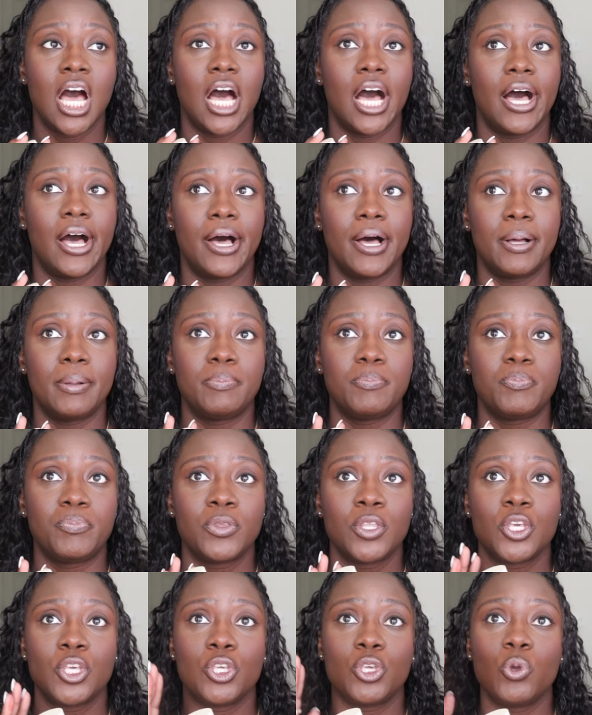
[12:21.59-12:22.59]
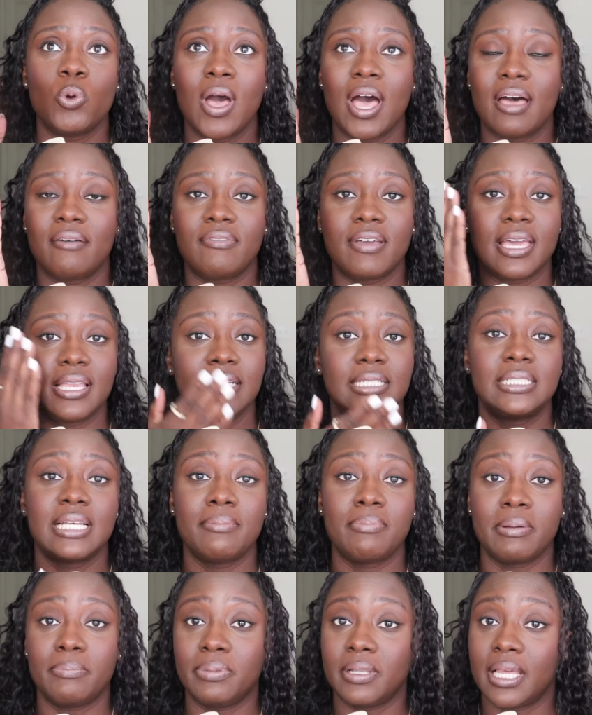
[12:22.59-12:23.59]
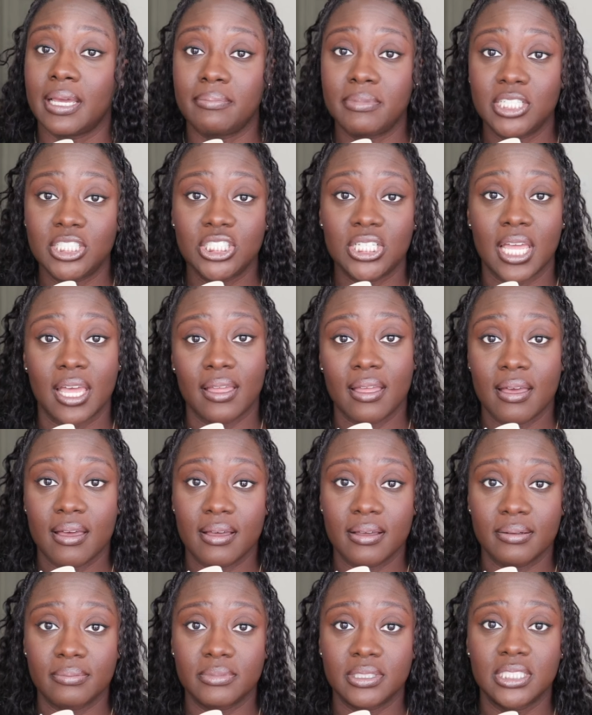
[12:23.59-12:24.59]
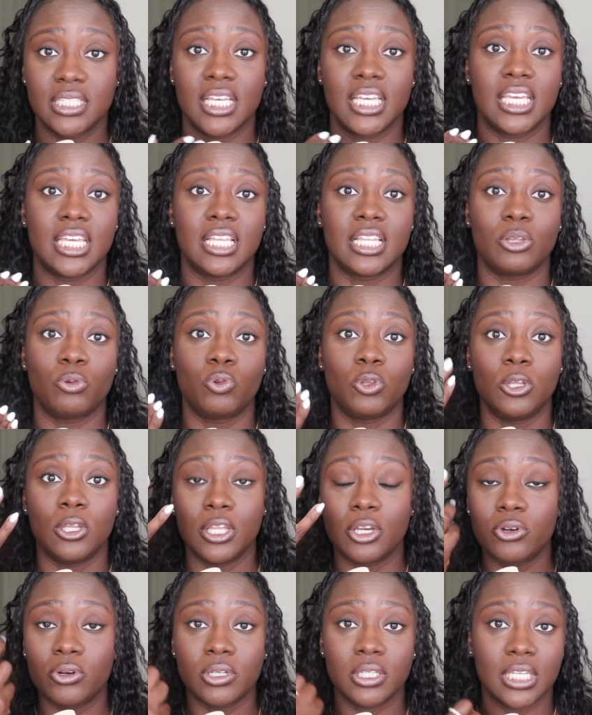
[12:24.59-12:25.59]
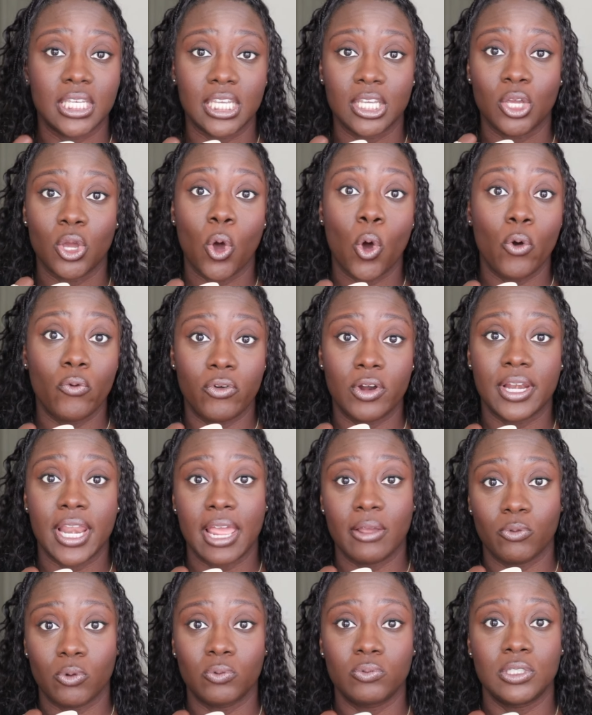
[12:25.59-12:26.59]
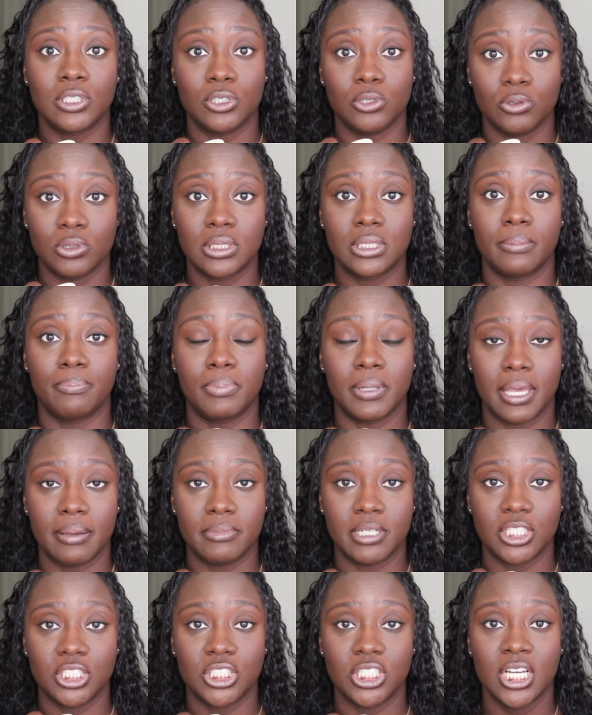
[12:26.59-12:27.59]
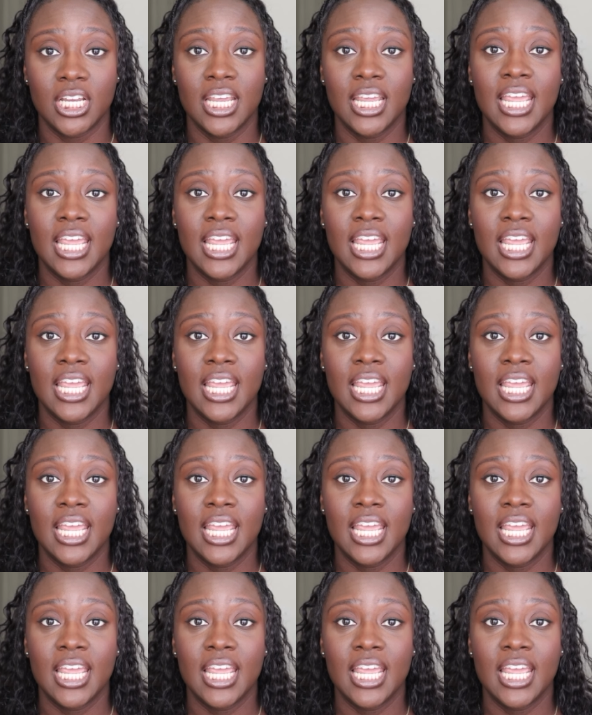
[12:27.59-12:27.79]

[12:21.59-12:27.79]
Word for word: Um, you have any type of blemish that comes, it literally overnight will reduce the blemish,